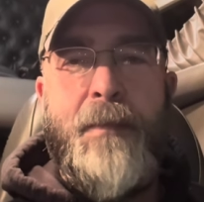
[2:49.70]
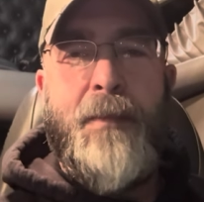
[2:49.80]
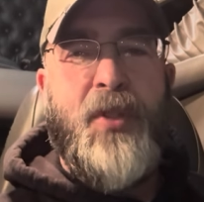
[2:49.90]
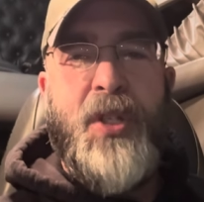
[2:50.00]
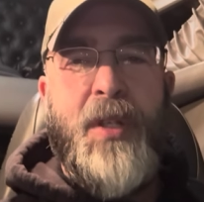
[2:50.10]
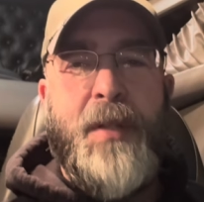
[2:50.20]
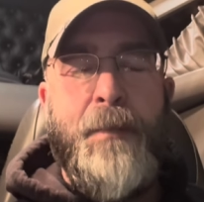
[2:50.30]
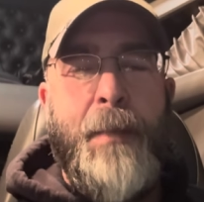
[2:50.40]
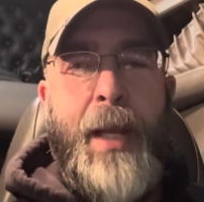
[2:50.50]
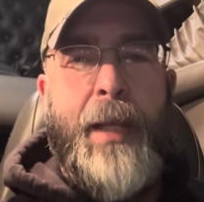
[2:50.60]
just
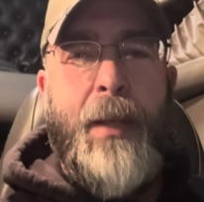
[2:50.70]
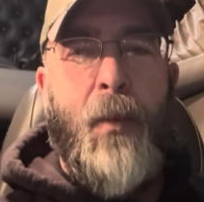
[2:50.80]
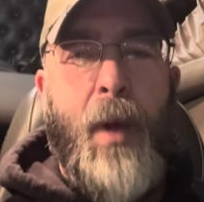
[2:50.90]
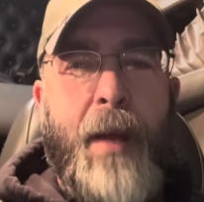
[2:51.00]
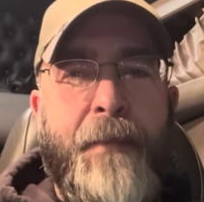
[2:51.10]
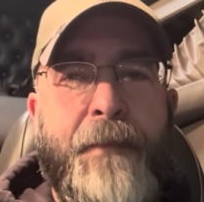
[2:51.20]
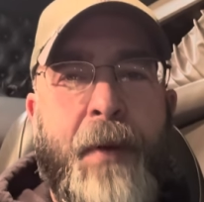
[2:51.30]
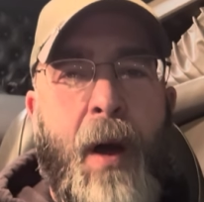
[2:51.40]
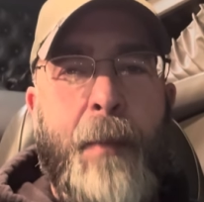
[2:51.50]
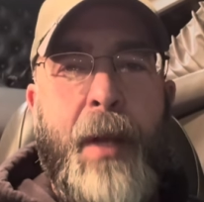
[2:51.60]
make you want to
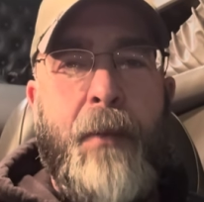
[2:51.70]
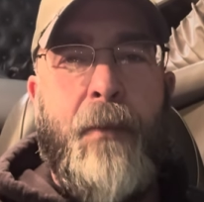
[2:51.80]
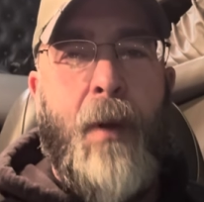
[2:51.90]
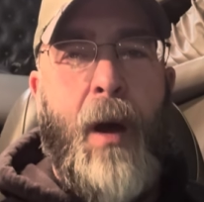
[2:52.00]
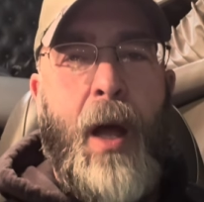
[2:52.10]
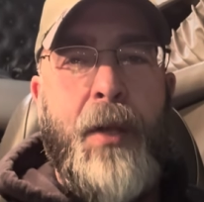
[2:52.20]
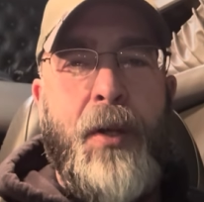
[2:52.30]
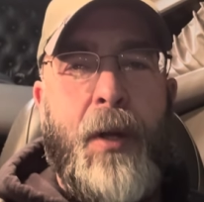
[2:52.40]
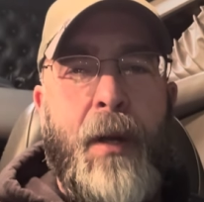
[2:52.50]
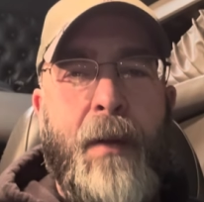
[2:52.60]
vomit, raw
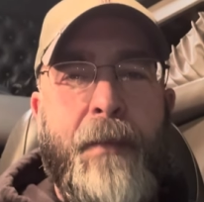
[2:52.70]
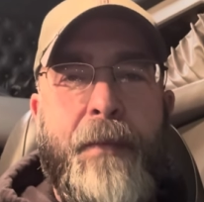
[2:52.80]
nerve,